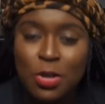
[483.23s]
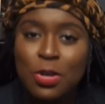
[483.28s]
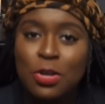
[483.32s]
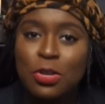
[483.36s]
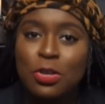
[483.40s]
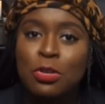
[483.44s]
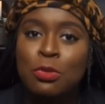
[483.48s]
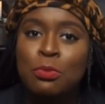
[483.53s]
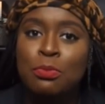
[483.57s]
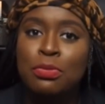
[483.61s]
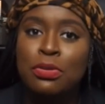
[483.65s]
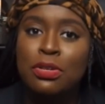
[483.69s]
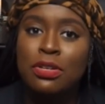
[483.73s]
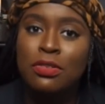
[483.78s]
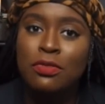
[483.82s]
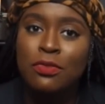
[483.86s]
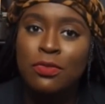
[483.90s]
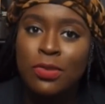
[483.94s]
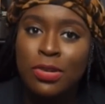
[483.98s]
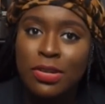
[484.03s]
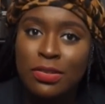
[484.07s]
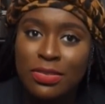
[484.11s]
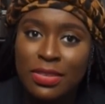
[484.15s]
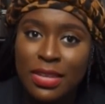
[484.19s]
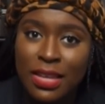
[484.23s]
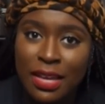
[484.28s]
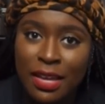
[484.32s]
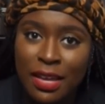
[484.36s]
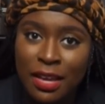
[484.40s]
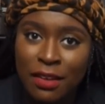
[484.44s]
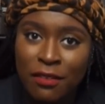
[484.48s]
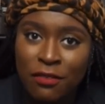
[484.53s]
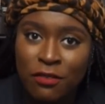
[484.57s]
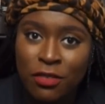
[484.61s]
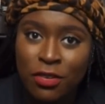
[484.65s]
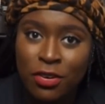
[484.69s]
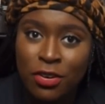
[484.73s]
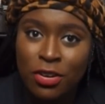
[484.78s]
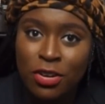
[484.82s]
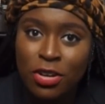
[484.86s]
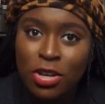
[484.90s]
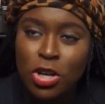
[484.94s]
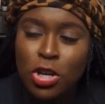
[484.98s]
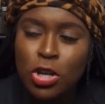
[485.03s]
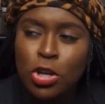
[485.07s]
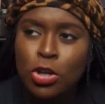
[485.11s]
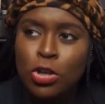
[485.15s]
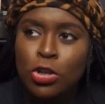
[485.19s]
you put forth the
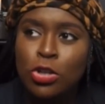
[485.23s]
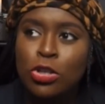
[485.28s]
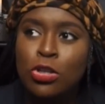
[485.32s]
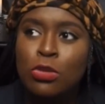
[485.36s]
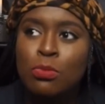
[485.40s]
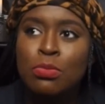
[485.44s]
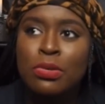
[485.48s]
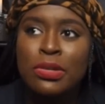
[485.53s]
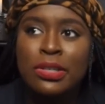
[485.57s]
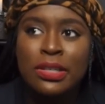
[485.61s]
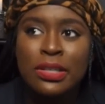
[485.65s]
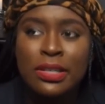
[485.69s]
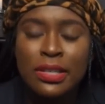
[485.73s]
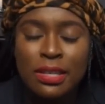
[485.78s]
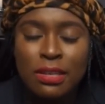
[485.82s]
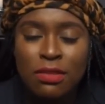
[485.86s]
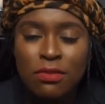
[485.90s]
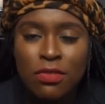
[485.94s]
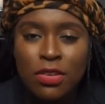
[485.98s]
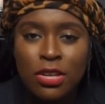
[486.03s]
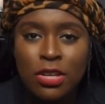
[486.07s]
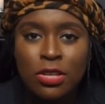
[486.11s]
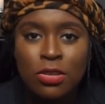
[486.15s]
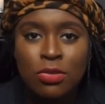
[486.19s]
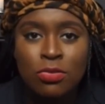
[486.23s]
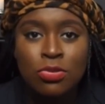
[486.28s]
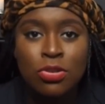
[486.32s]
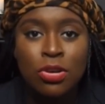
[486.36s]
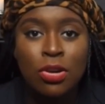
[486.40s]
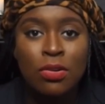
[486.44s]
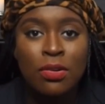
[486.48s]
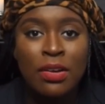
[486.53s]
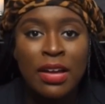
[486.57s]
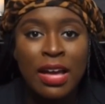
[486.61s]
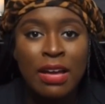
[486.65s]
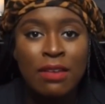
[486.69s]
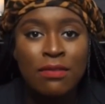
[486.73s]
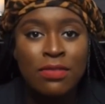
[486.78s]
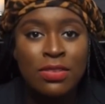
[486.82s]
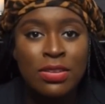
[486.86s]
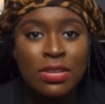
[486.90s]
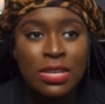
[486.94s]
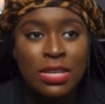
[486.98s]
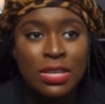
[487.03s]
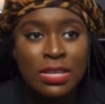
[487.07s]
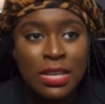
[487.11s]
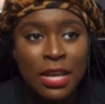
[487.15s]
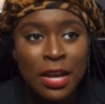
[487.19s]
effort, you believe it, you don't have
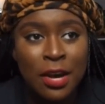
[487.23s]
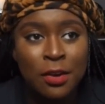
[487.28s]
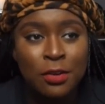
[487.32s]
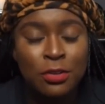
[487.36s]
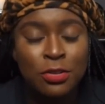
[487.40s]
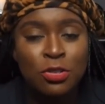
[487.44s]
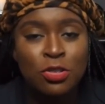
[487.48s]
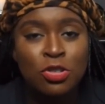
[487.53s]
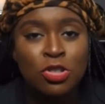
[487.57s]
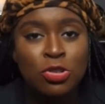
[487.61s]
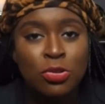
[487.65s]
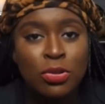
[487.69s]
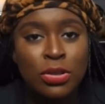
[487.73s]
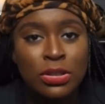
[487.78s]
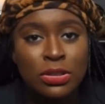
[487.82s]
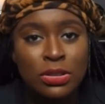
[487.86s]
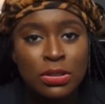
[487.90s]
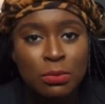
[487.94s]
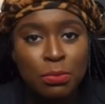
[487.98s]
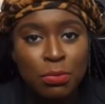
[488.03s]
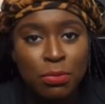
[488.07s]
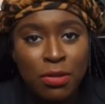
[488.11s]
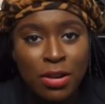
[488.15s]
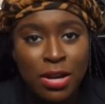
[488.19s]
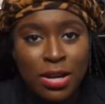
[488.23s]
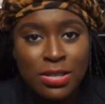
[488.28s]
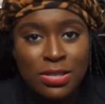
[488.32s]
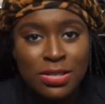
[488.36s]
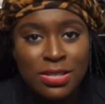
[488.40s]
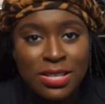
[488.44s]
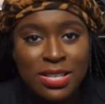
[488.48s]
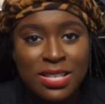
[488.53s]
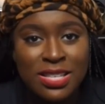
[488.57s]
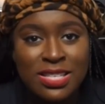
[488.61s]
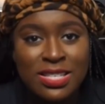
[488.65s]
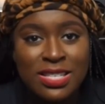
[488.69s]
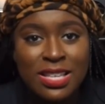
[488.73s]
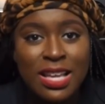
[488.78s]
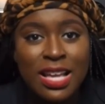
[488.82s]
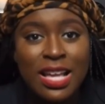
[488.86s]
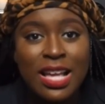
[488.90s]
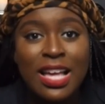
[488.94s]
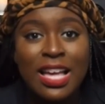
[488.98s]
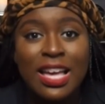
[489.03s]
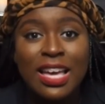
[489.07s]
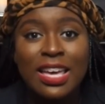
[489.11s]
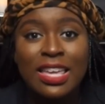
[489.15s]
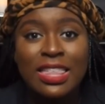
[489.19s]
any doubt, you trust the process,
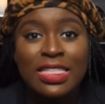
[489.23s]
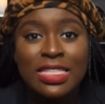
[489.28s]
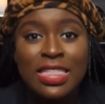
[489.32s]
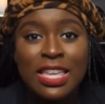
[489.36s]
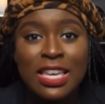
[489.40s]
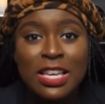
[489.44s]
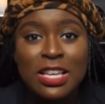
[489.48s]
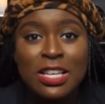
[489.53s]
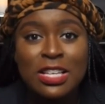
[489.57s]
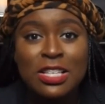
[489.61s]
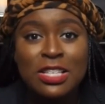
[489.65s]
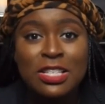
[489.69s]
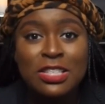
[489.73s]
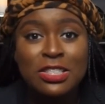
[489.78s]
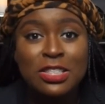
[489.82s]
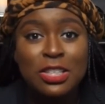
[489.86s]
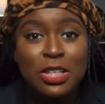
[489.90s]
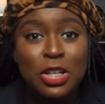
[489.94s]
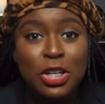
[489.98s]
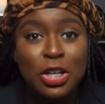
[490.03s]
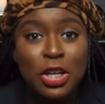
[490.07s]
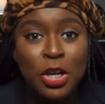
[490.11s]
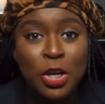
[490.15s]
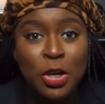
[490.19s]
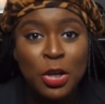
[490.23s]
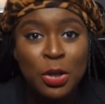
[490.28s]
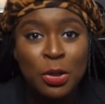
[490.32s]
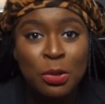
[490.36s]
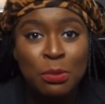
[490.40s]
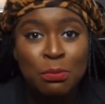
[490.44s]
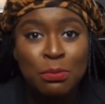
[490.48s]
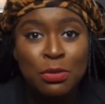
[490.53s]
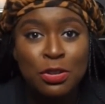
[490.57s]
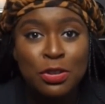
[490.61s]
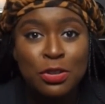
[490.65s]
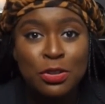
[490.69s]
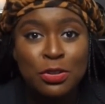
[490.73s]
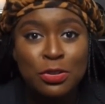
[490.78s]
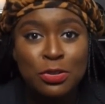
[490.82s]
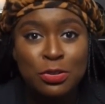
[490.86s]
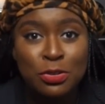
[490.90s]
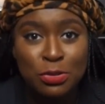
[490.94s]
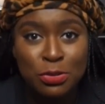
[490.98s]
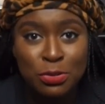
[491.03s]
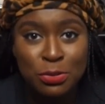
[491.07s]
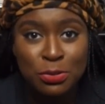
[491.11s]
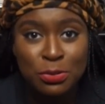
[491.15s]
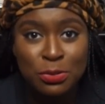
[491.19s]
things come
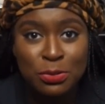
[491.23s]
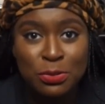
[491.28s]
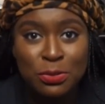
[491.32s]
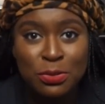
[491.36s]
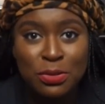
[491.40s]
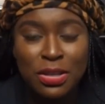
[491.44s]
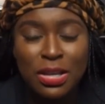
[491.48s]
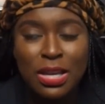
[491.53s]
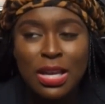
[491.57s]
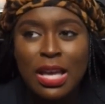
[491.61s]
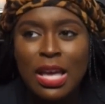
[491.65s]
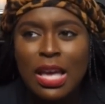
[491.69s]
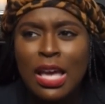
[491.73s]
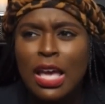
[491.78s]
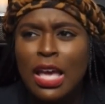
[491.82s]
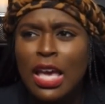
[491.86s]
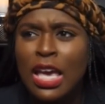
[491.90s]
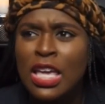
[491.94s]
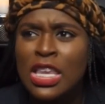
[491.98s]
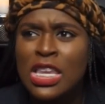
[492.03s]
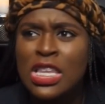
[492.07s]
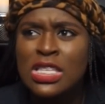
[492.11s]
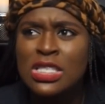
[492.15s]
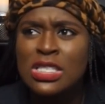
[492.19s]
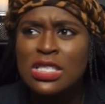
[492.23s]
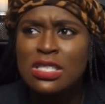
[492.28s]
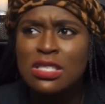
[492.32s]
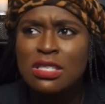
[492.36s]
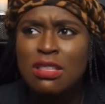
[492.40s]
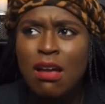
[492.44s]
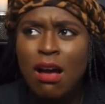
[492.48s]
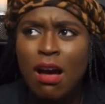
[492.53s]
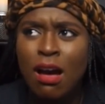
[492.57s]
true. And it's